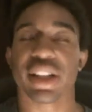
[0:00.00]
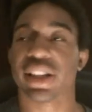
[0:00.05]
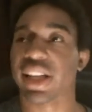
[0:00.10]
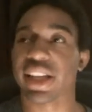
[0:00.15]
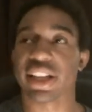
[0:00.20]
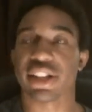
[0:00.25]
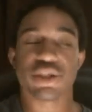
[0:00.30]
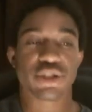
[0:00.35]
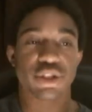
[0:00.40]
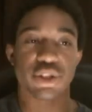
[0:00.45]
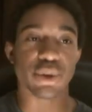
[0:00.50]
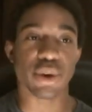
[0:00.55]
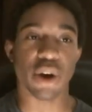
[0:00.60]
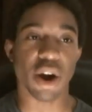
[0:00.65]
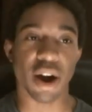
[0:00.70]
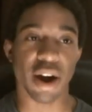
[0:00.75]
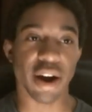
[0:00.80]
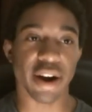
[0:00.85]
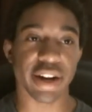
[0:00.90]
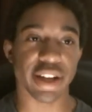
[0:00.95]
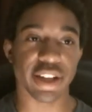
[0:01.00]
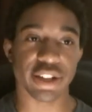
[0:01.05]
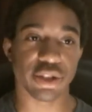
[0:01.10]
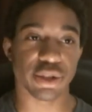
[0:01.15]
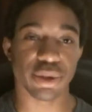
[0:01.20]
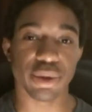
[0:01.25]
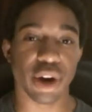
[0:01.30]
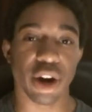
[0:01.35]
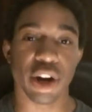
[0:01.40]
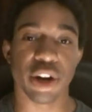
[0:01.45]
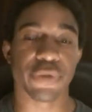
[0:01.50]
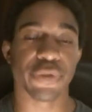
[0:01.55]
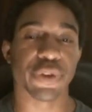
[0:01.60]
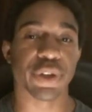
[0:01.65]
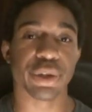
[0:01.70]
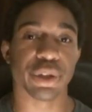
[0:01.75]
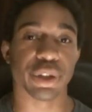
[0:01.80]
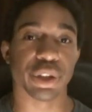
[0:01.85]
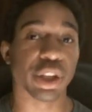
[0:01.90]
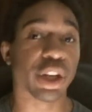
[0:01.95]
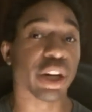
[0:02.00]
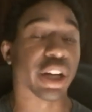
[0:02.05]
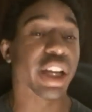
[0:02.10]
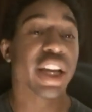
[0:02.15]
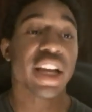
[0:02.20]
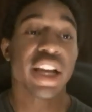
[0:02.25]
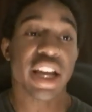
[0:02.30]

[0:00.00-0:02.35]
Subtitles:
Like, it's too hard for you to look.